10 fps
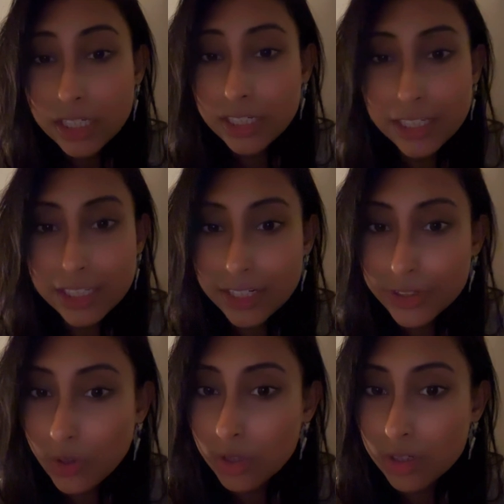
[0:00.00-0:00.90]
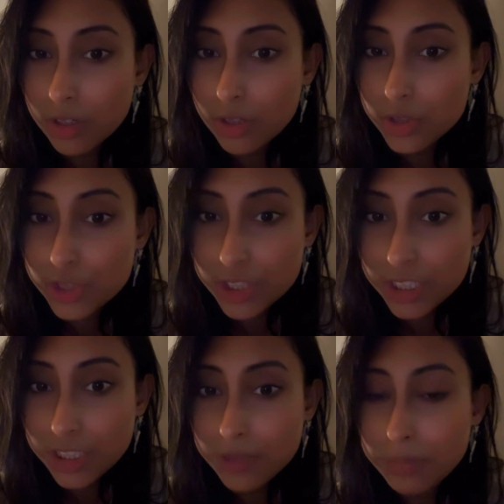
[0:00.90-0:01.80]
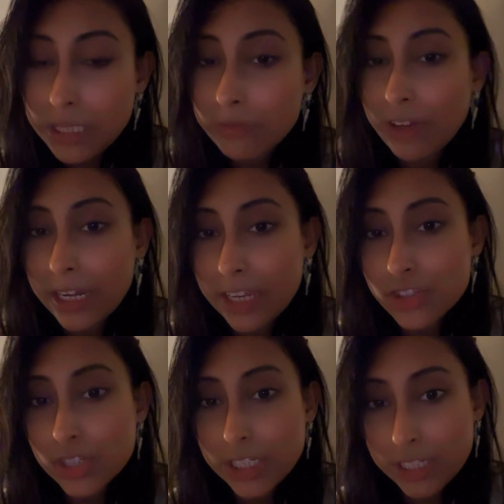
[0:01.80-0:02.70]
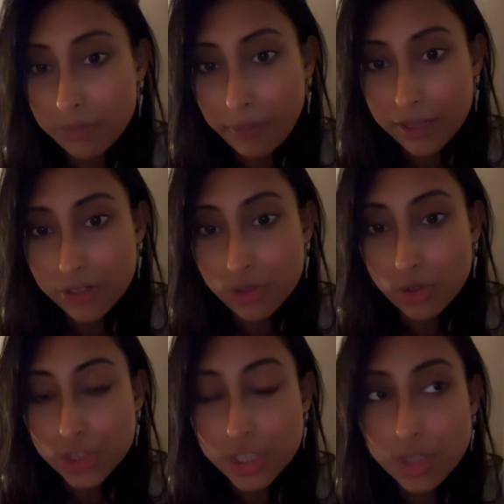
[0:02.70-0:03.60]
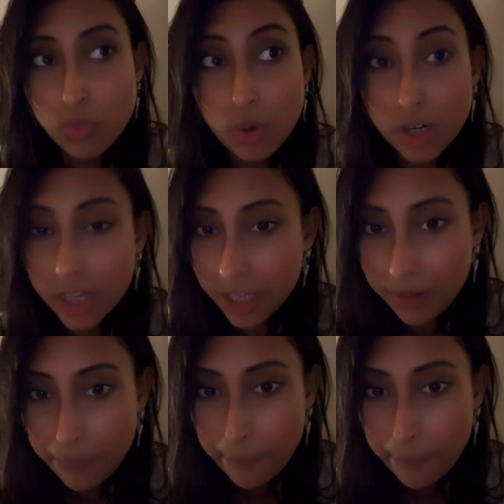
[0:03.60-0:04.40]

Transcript: lenient on she being financially independent or she working.